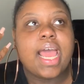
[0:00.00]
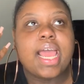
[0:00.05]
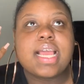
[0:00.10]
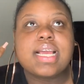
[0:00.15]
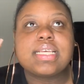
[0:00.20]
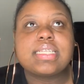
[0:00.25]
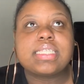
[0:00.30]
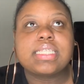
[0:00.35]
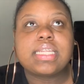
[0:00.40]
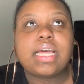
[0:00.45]

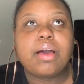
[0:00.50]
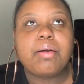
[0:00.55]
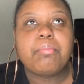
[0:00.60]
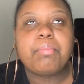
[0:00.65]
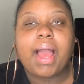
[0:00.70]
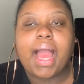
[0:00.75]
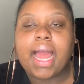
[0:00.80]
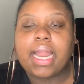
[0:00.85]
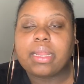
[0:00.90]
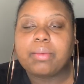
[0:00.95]
And
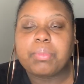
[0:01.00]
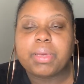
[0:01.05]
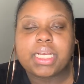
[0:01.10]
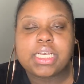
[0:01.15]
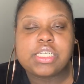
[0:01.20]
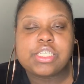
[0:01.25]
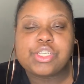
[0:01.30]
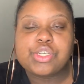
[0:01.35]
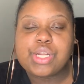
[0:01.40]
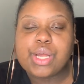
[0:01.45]
somebody,
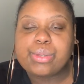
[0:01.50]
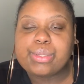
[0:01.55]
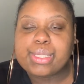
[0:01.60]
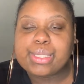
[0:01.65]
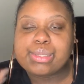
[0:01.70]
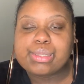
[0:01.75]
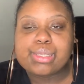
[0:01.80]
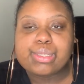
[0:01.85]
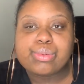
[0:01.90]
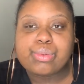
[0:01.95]
because you know
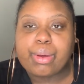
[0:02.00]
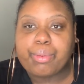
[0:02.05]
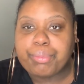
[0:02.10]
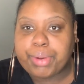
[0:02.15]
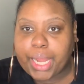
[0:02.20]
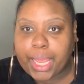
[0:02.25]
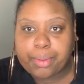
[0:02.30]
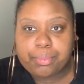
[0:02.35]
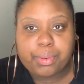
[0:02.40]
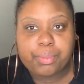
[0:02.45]
this is what
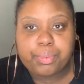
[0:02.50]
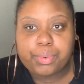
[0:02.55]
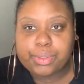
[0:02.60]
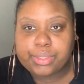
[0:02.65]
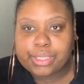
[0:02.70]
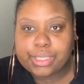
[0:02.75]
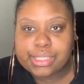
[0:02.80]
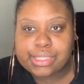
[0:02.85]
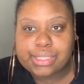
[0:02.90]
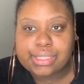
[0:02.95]
black
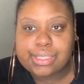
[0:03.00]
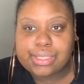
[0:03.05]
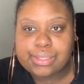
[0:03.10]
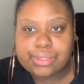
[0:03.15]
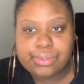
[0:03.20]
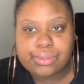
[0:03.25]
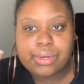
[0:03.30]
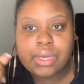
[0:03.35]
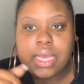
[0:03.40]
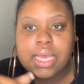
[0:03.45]
people love to
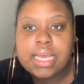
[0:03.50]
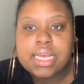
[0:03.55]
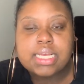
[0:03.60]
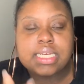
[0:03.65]
do,